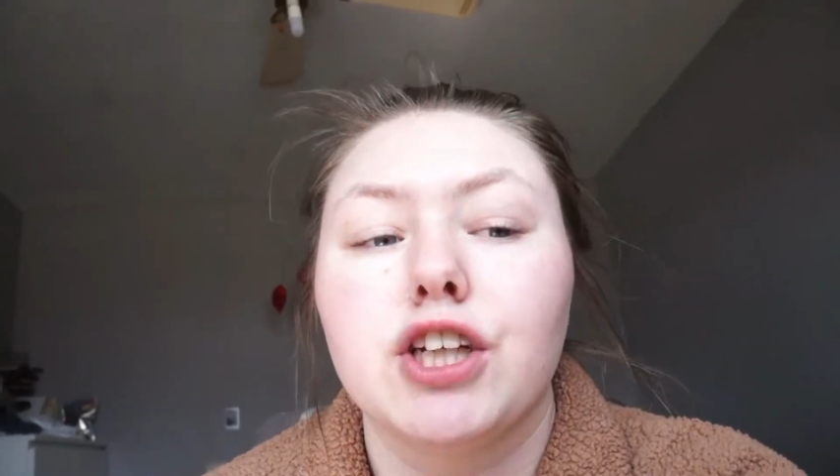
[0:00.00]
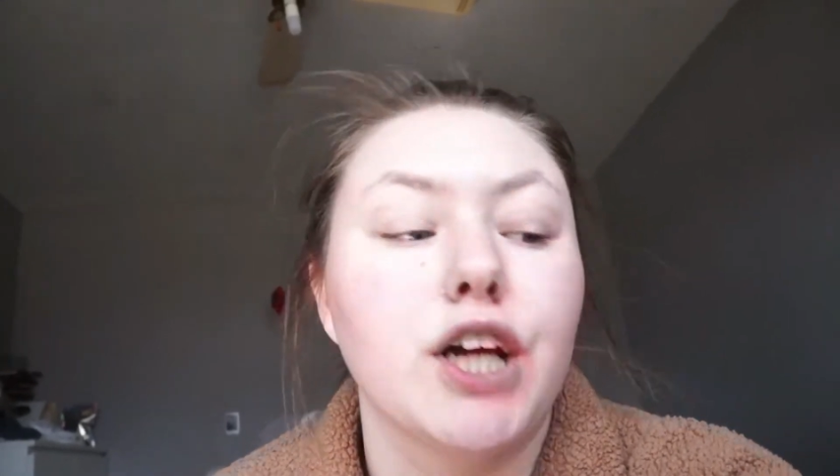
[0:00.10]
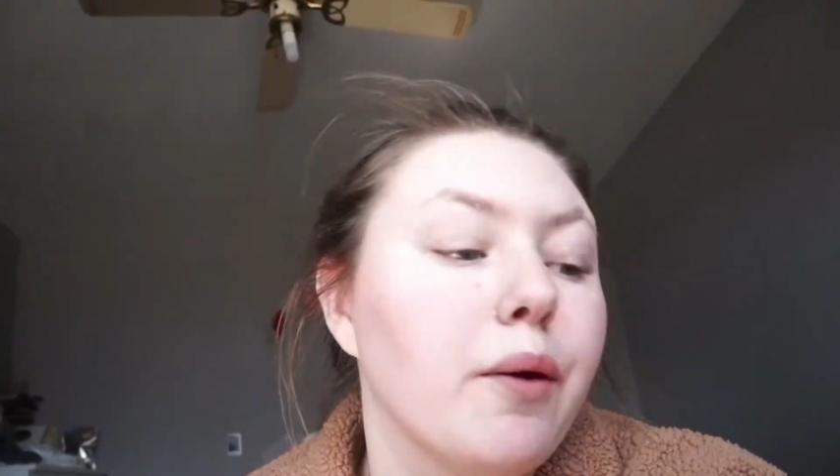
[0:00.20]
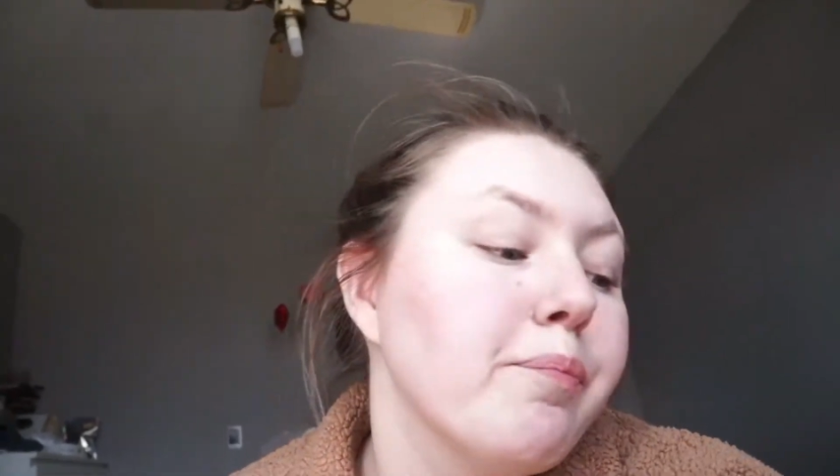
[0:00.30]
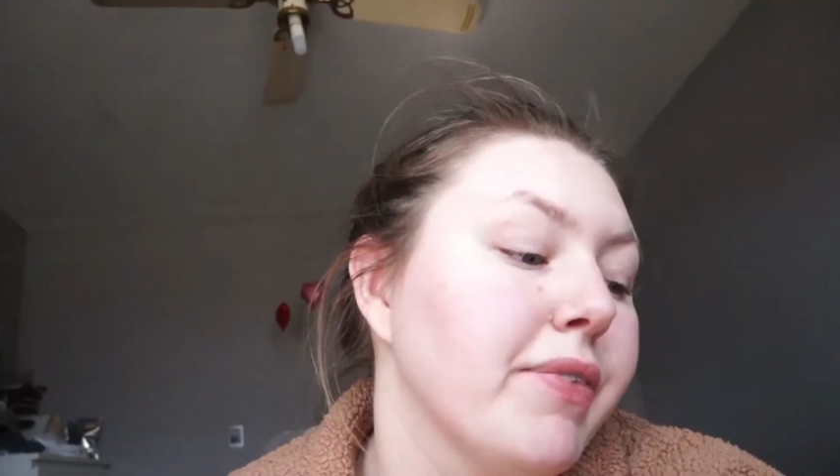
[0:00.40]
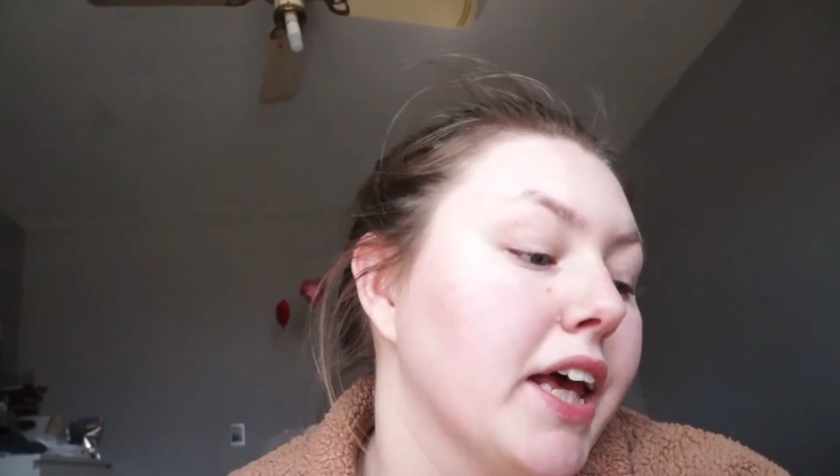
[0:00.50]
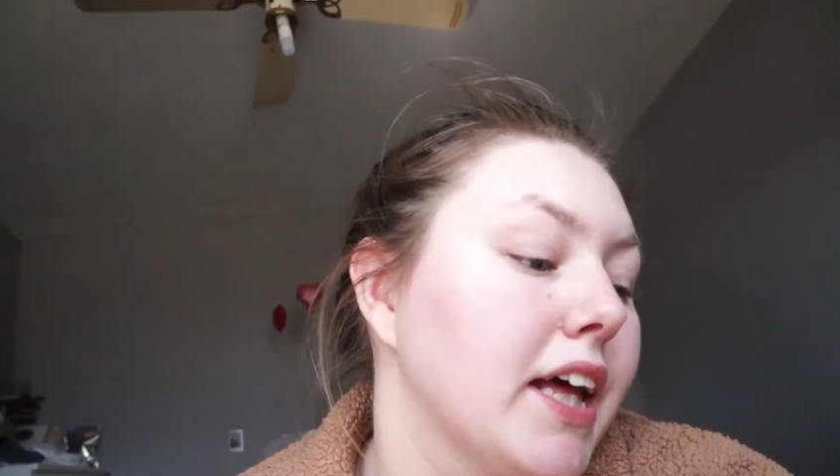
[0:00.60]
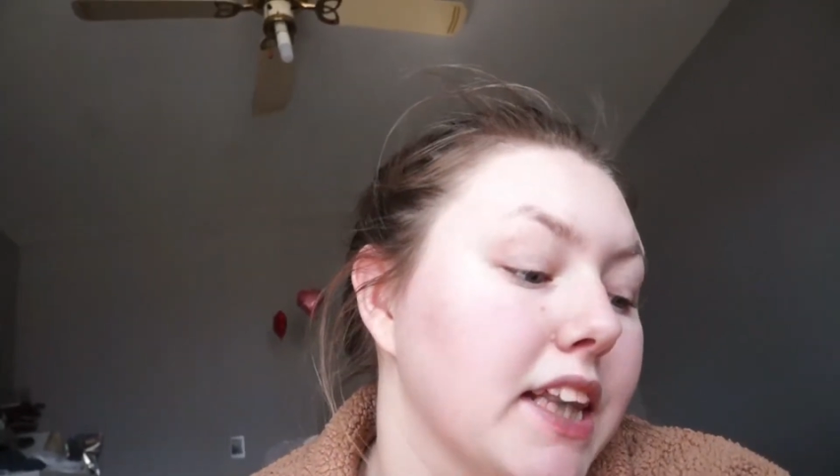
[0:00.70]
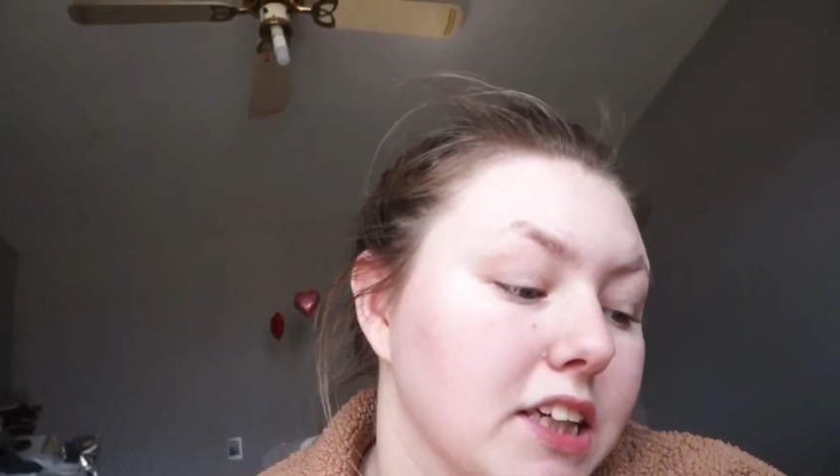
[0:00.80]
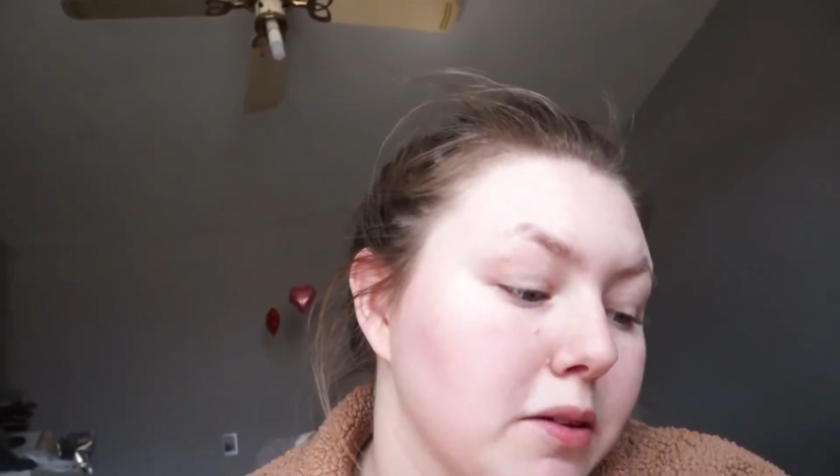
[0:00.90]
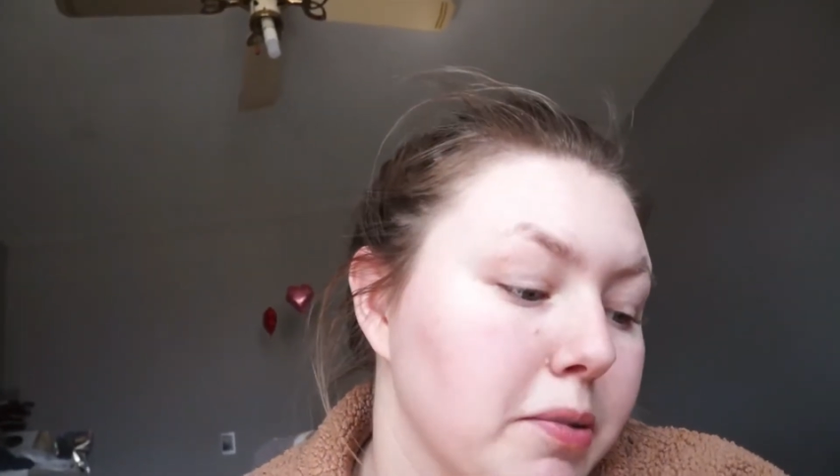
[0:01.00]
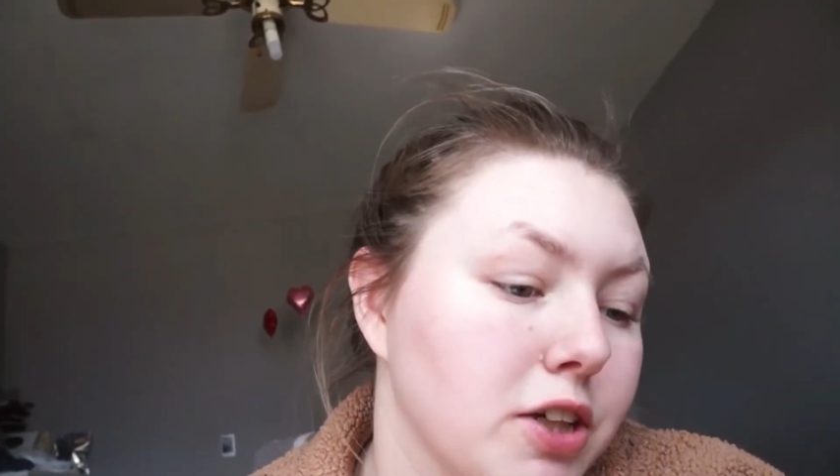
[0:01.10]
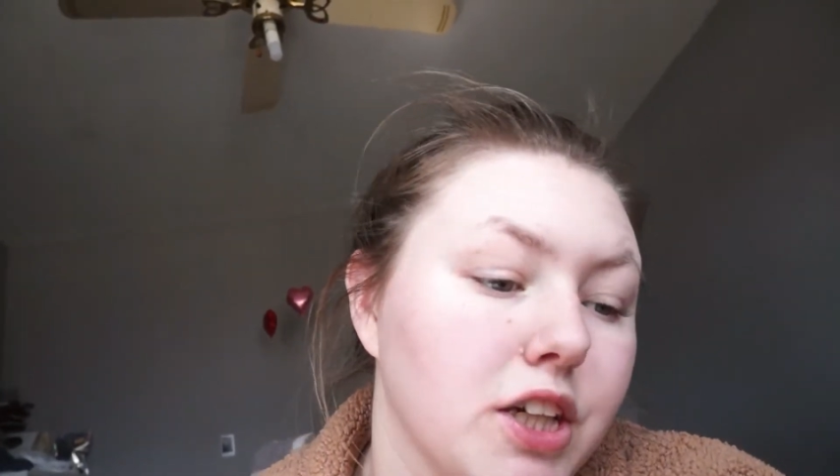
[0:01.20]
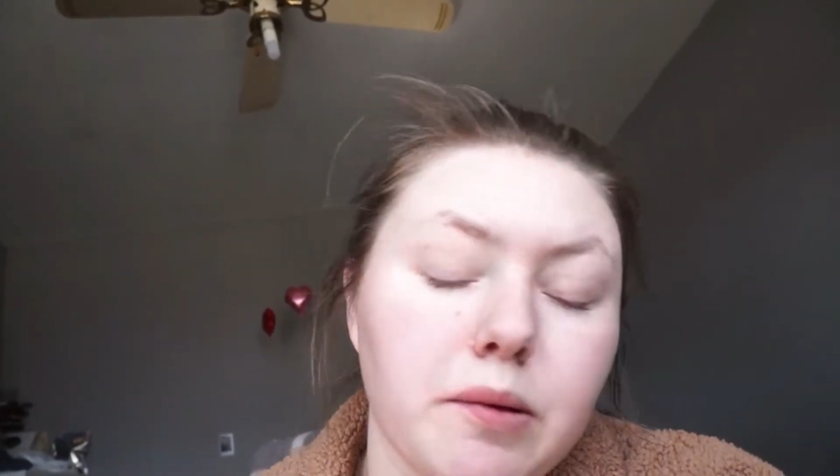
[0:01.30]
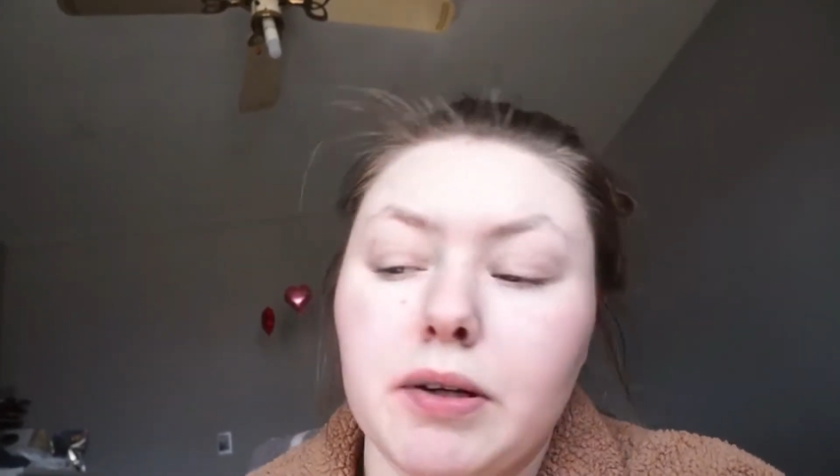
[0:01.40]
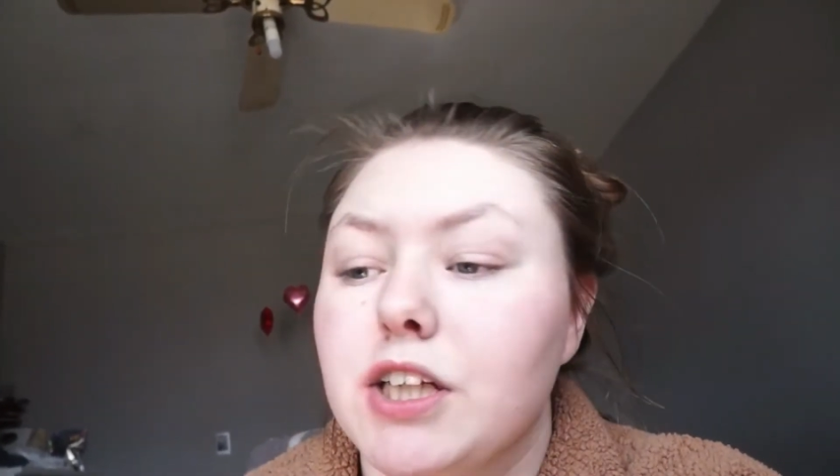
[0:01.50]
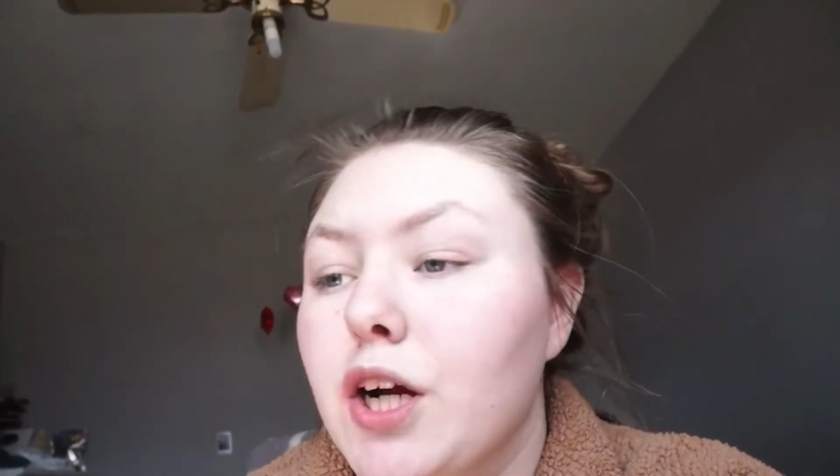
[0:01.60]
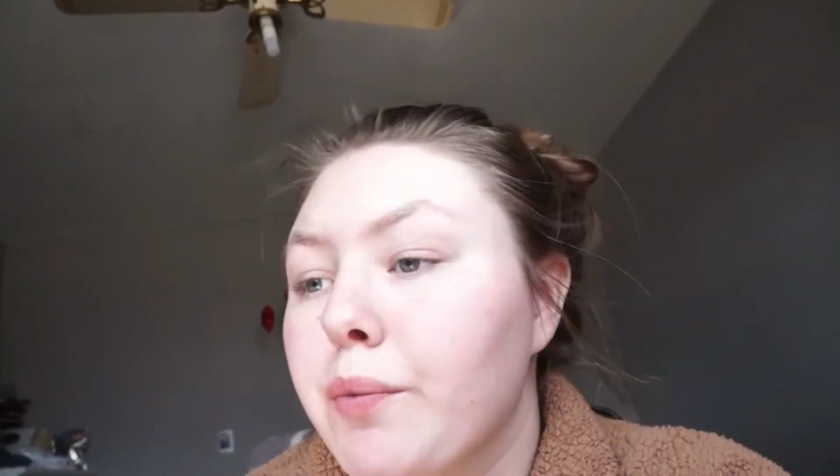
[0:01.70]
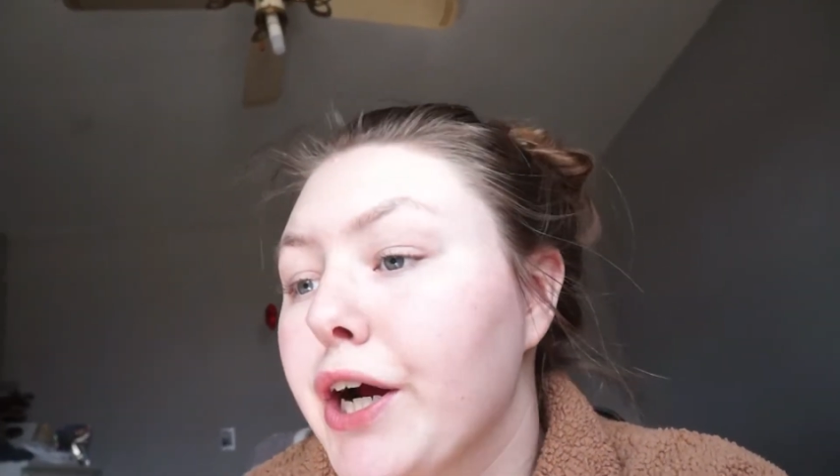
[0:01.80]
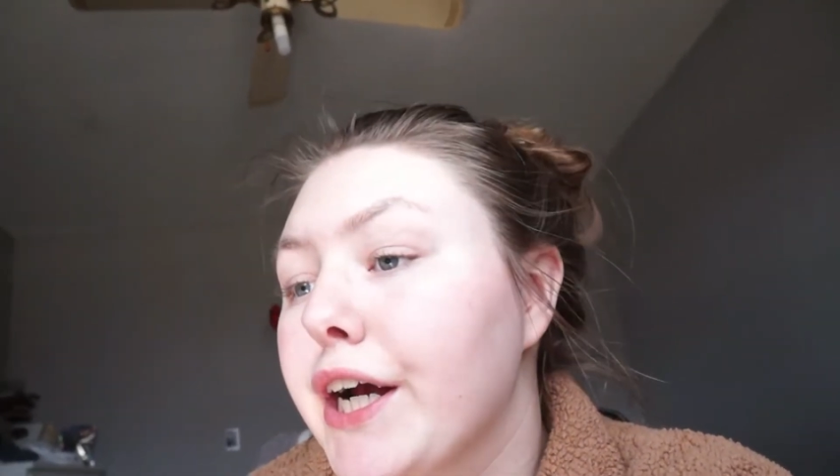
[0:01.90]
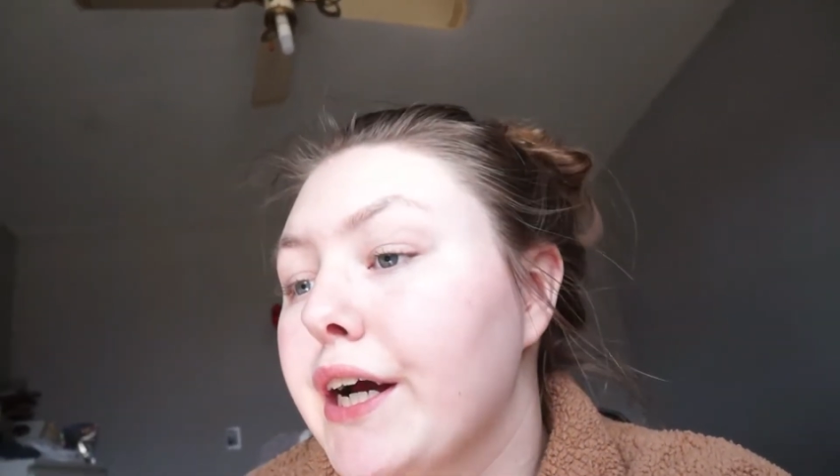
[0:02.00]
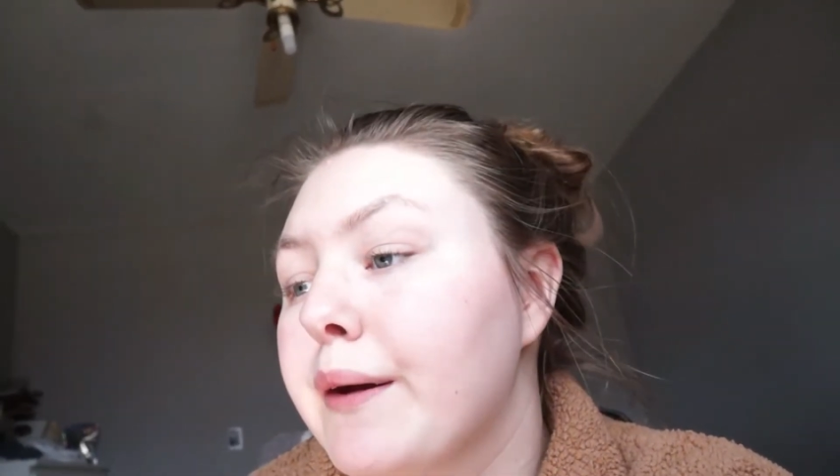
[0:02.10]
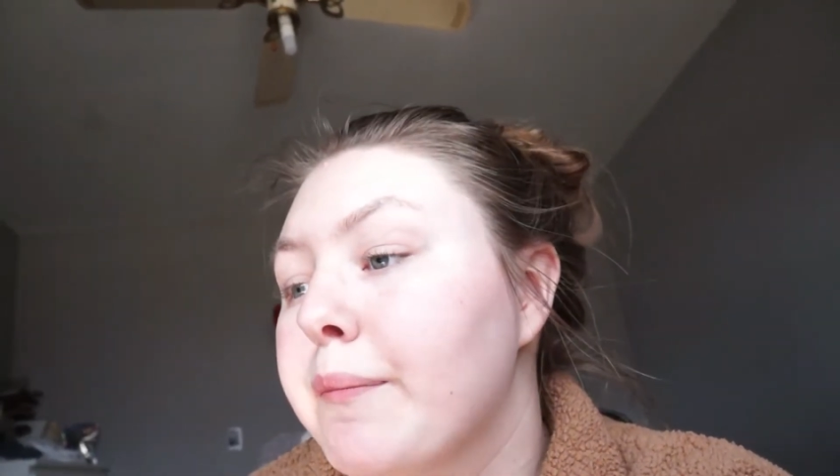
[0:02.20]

So that's what I'm about to do. I'm about to start work,